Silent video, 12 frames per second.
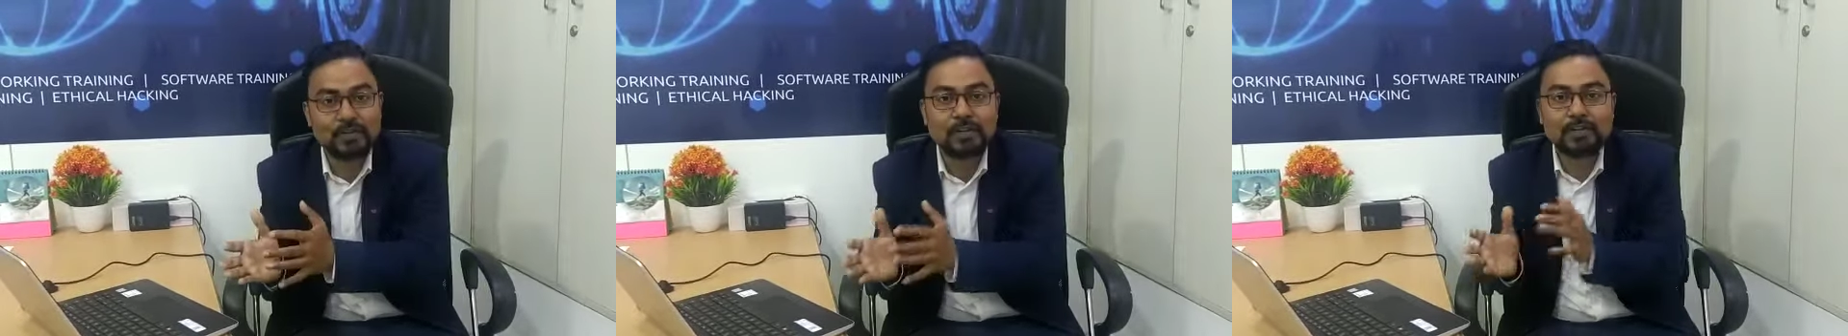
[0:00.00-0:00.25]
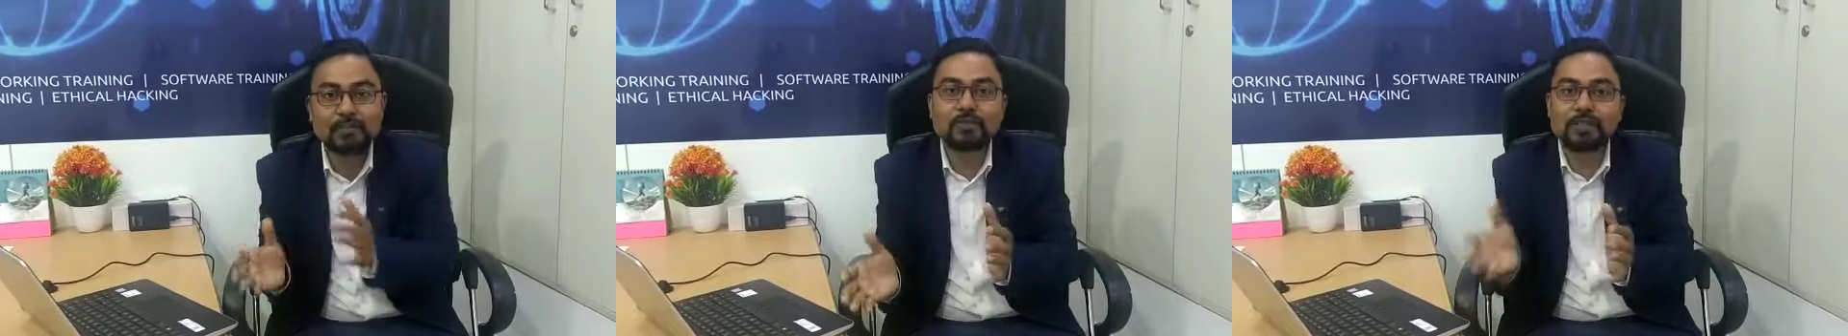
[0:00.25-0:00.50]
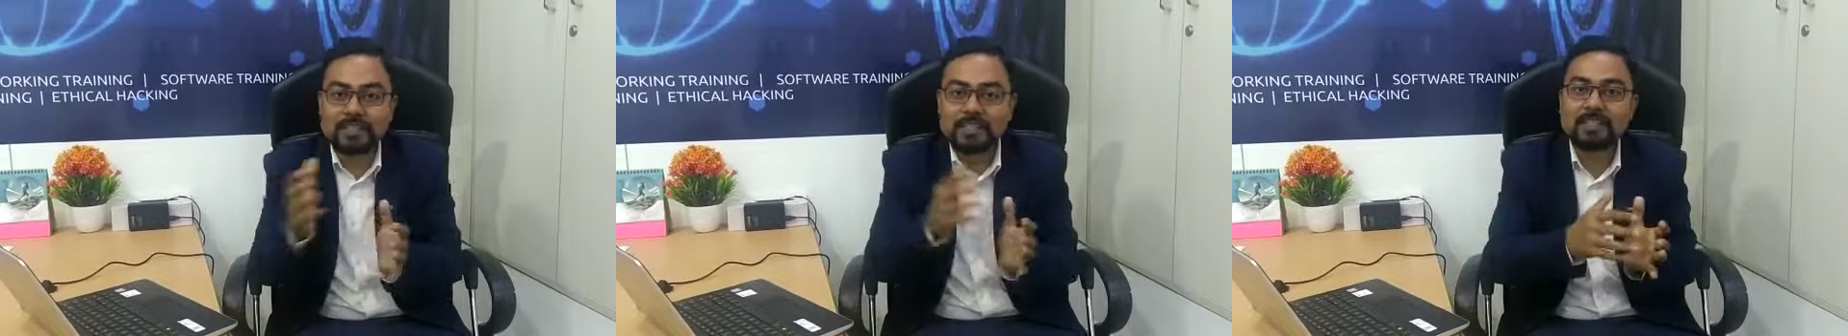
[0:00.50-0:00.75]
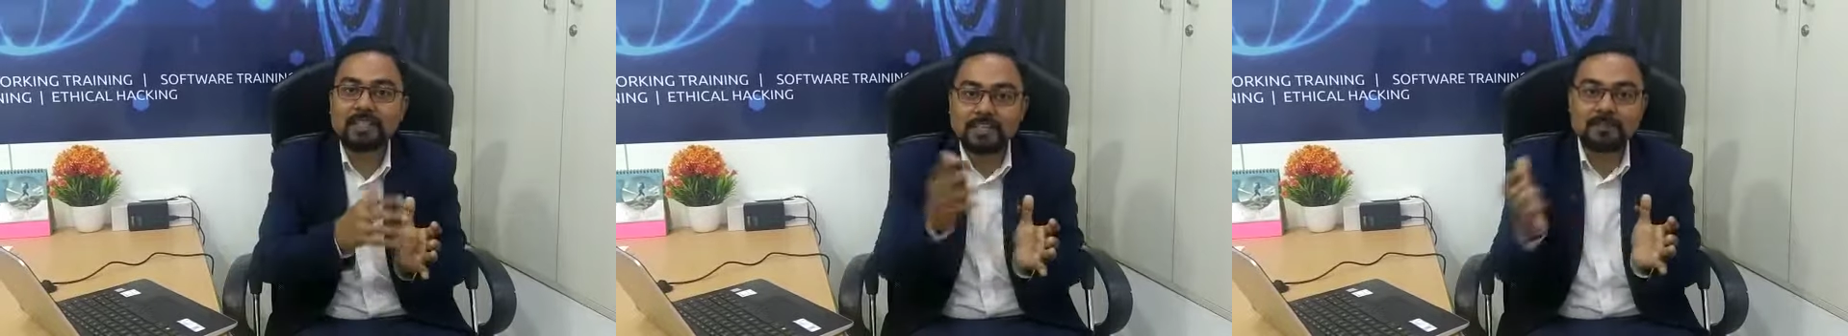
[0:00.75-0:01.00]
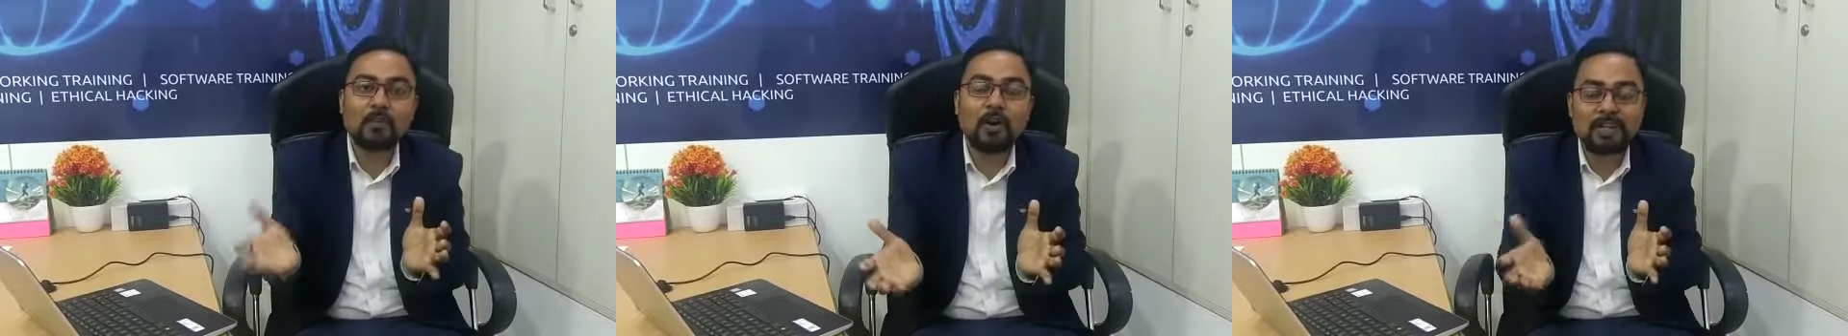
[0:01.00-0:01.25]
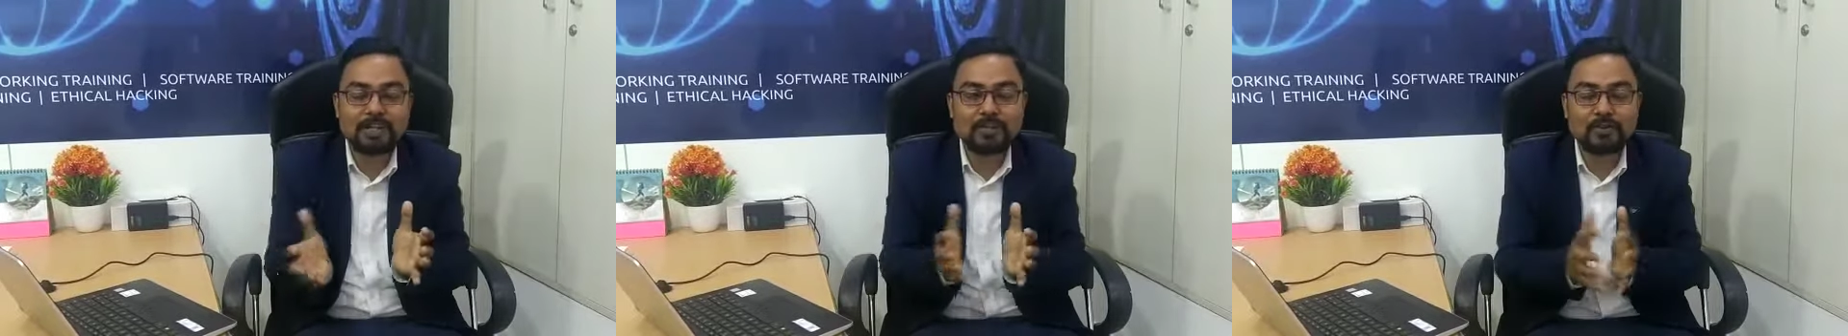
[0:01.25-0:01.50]
So this is the small
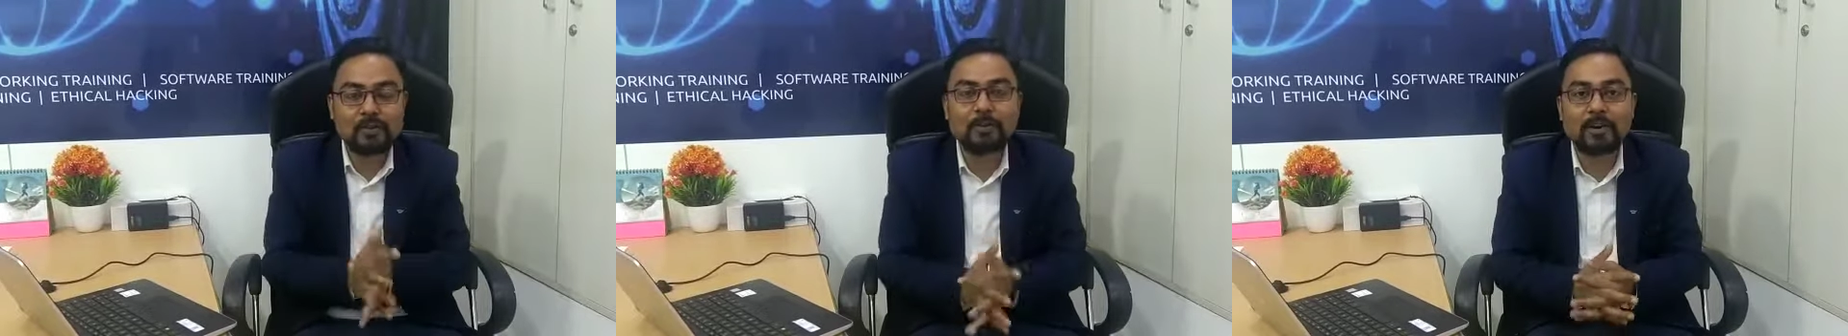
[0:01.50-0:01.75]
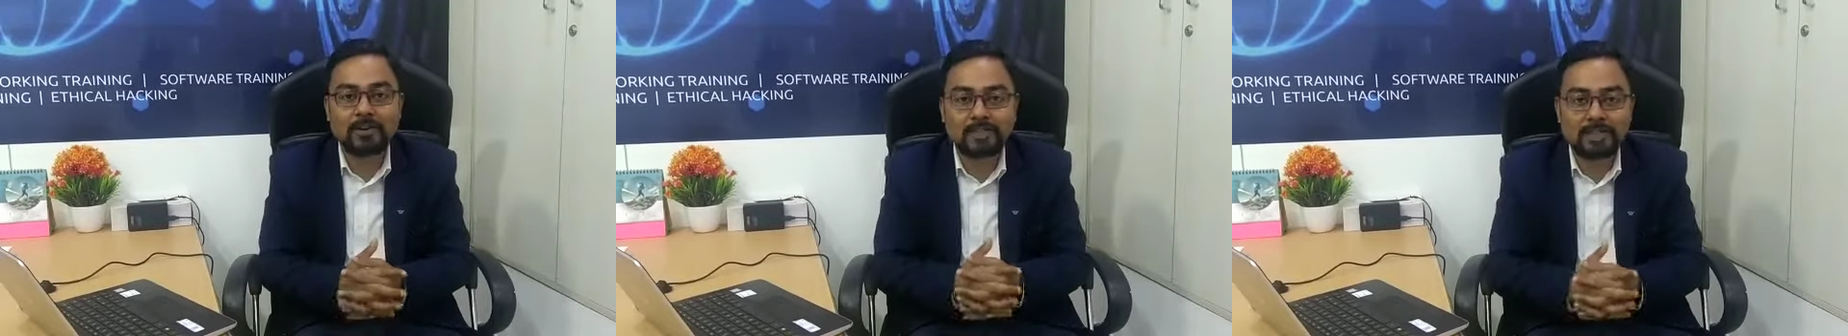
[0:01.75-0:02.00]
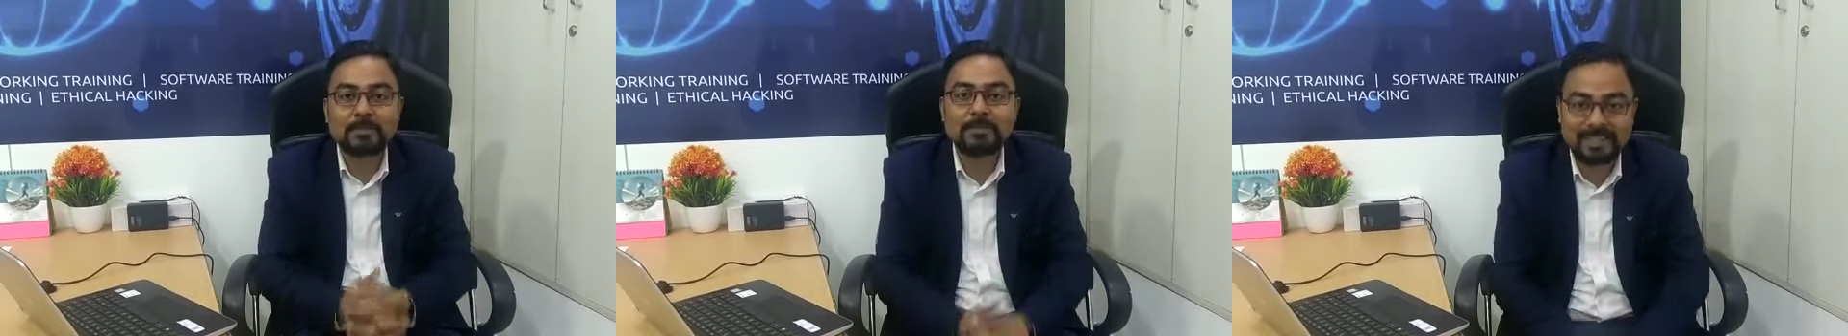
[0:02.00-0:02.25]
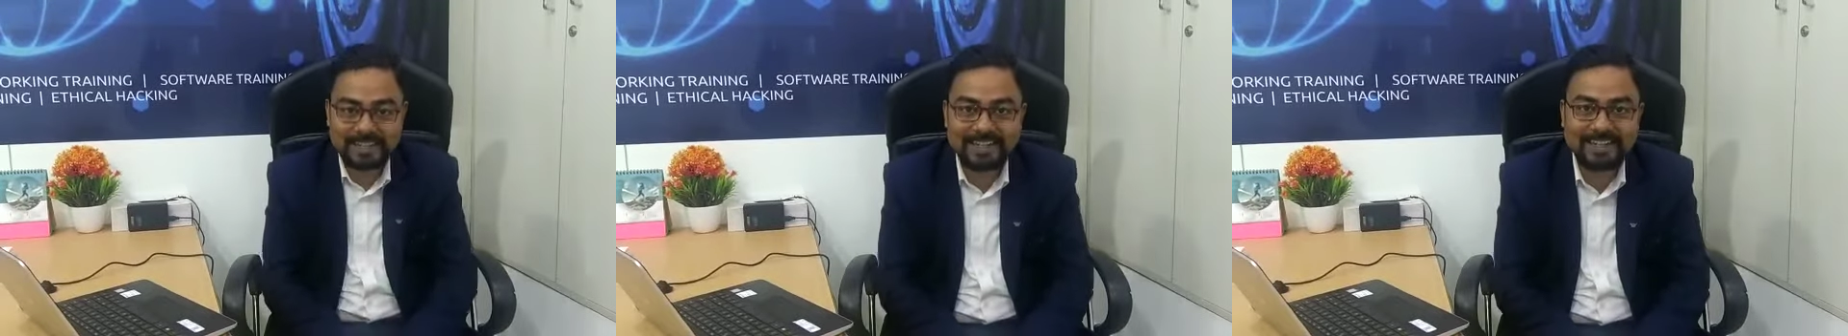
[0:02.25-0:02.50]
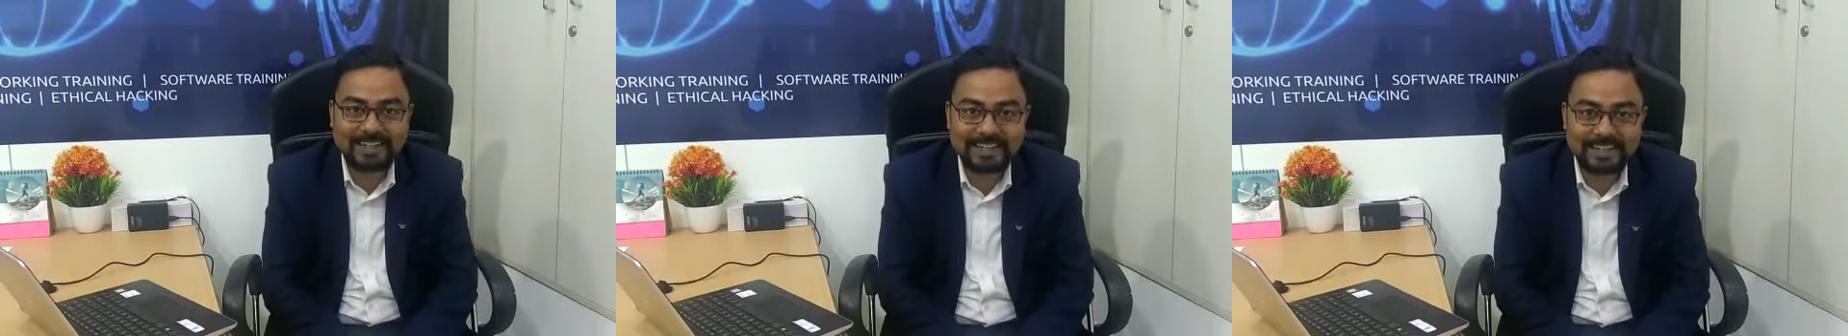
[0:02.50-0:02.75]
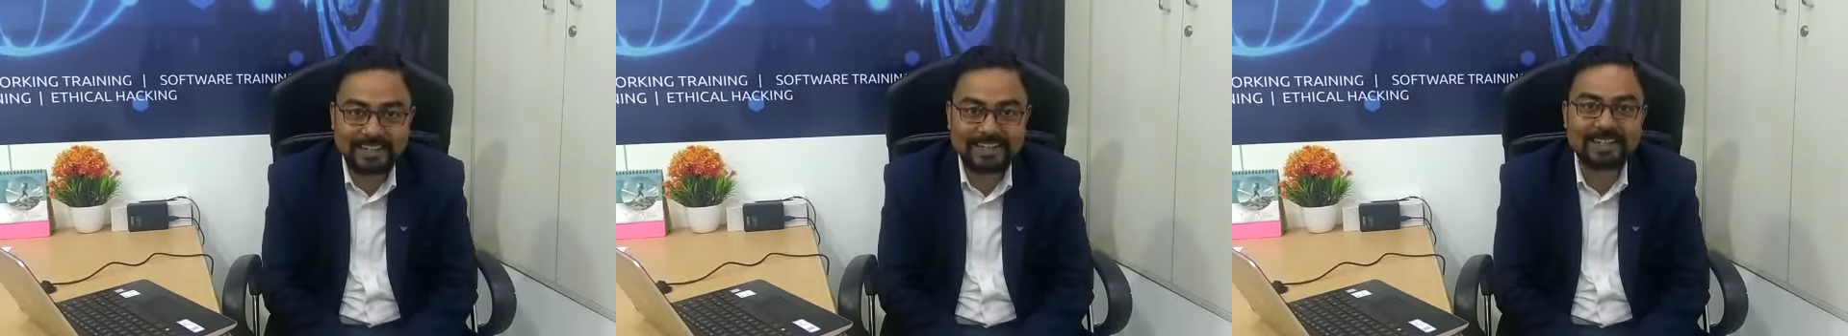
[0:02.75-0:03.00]
intro about the machine
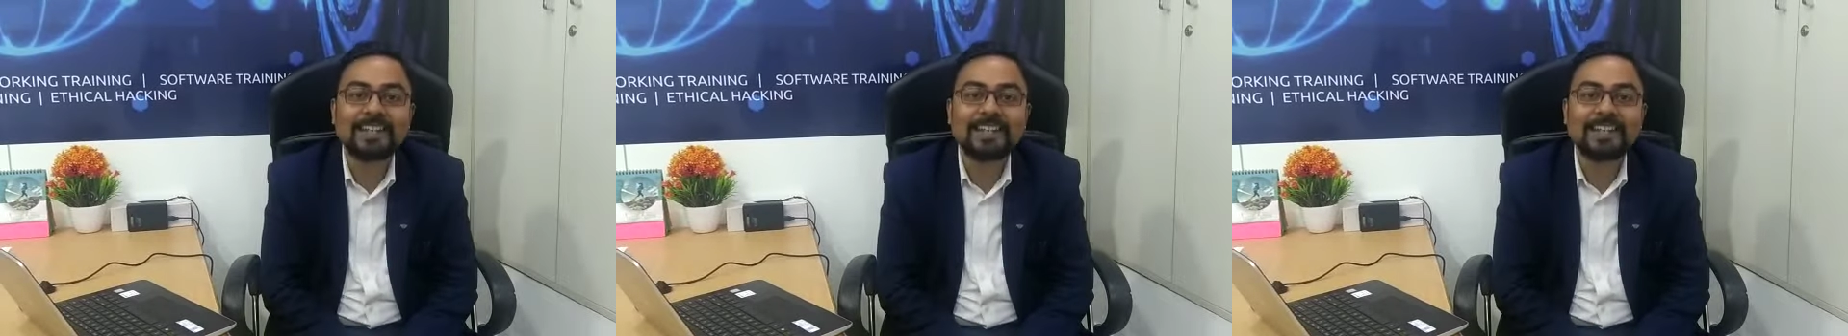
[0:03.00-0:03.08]
learning.